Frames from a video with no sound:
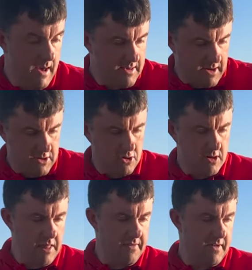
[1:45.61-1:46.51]
Takes a good
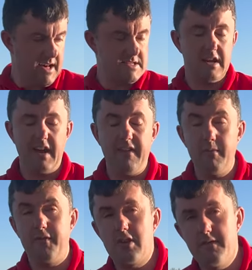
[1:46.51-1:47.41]
length of elastic. If I'm
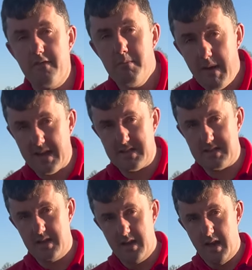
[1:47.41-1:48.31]
fishing for mixed
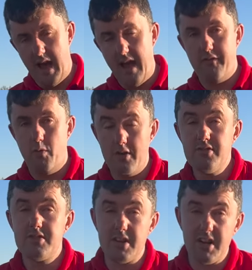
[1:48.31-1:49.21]

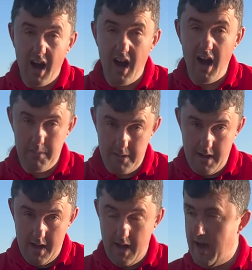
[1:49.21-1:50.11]
F1s and carp
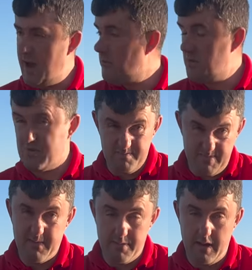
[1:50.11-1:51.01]
with some
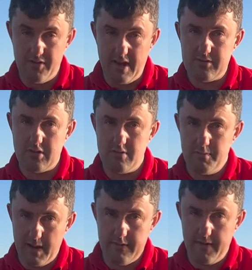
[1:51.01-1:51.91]
big, you know, chance of some
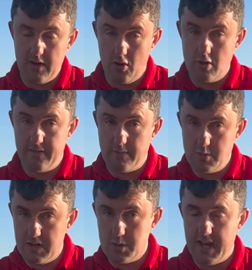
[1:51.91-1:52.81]
big fish, or if I'm
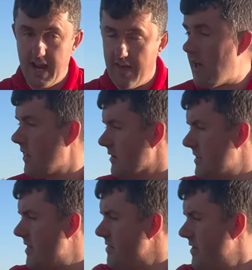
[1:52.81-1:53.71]
really trying to get that long
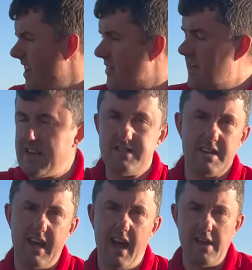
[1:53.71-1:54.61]
length, this is the
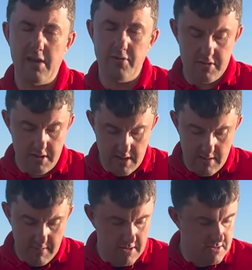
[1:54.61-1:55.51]
kit I use,
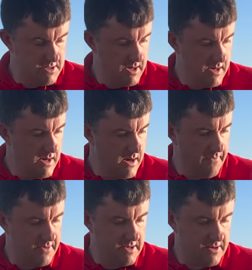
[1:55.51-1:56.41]
because
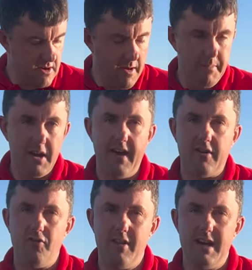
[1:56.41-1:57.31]
obviously it's got that bit of
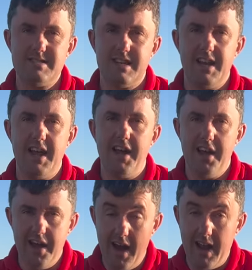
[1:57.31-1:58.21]
extra elastic in it
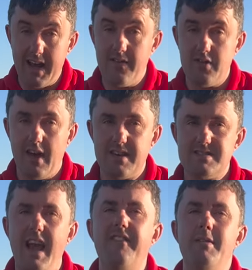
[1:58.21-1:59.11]
and it gives you that
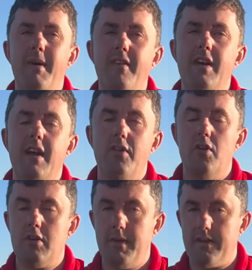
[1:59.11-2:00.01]
safety barrier if you
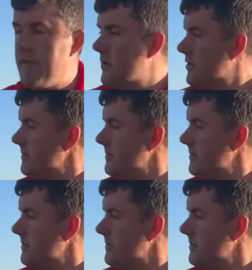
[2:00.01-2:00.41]
hook a big fish.